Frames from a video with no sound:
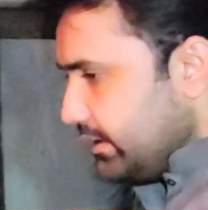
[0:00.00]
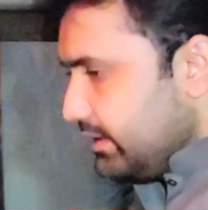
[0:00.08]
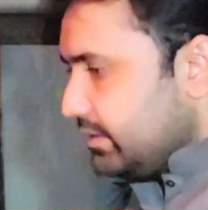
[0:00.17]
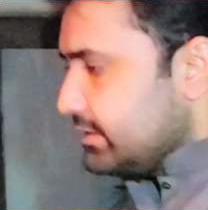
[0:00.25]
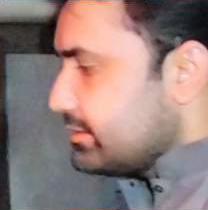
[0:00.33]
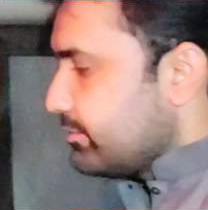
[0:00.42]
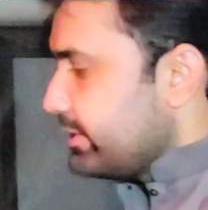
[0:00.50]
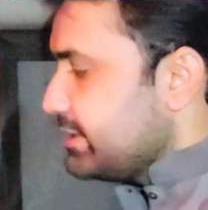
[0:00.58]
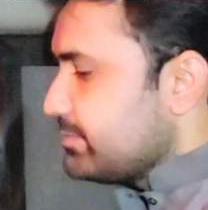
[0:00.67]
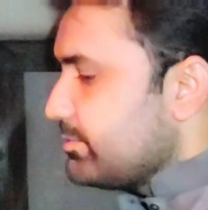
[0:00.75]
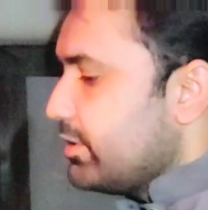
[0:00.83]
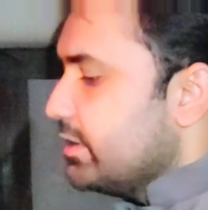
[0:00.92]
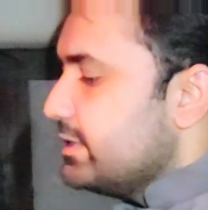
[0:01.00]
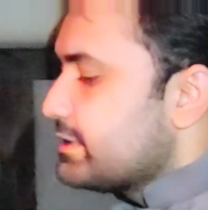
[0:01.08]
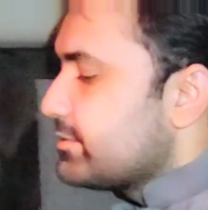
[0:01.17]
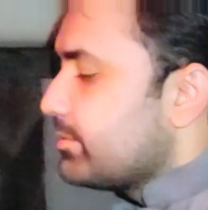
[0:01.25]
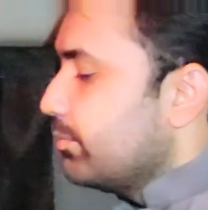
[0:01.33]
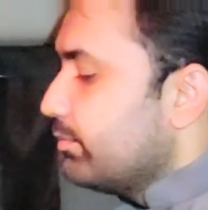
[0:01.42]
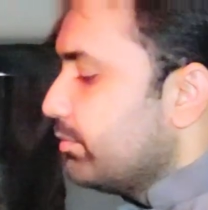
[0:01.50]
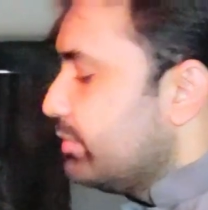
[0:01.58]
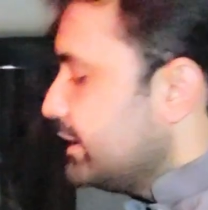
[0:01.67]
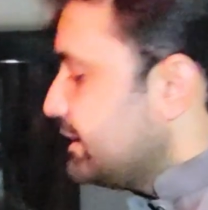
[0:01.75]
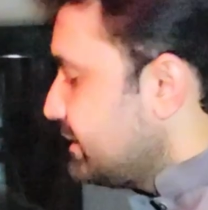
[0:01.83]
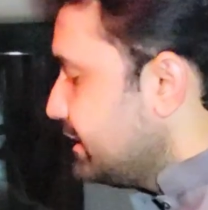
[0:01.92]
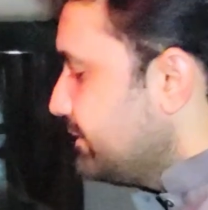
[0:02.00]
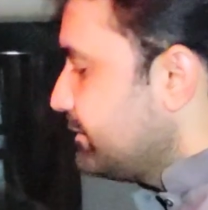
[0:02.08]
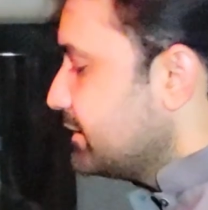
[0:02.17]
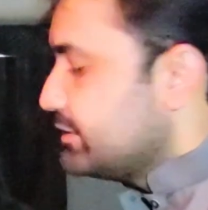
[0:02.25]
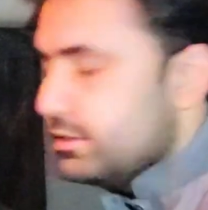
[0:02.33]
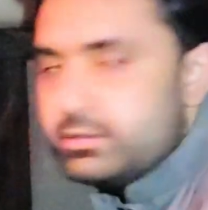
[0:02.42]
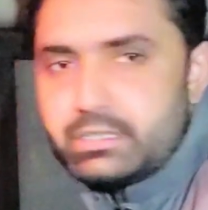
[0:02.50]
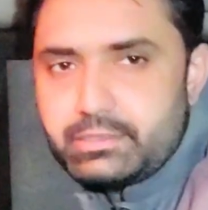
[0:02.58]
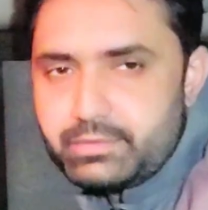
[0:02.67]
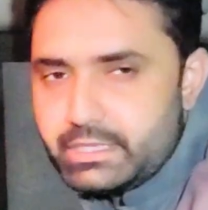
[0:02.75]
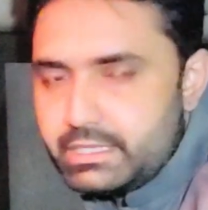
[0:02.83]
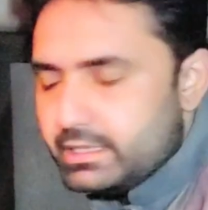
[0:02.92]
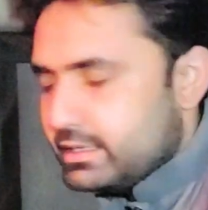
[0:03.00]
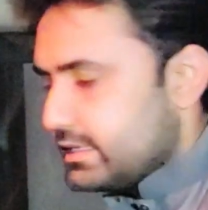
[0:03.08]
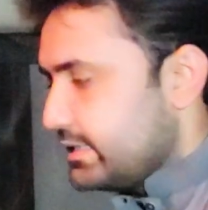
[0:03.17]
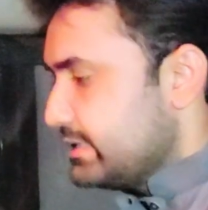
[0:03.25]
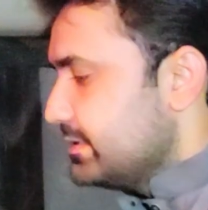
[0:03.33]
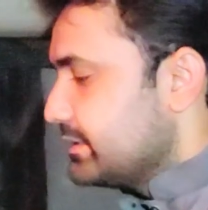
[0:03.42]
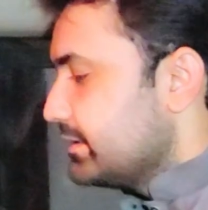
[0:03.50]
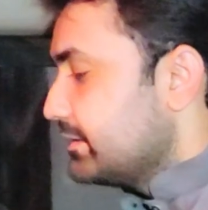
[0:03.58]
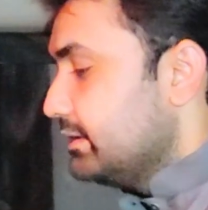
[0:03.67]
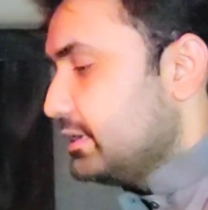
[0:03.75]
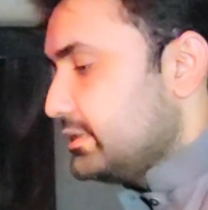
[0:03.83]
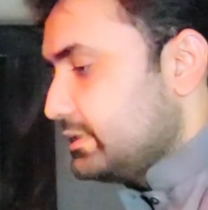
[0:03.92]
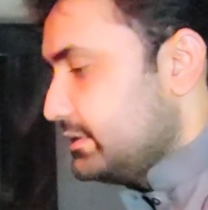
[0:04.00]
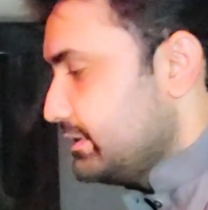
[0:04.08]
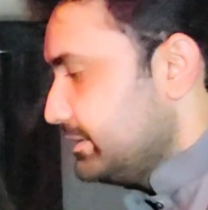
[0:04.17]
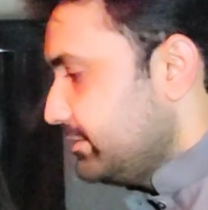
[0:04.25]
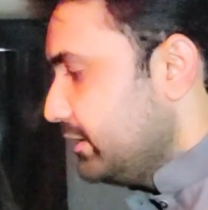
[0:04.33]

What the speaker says: and it's very small. It's basically for children's feeder and glasses as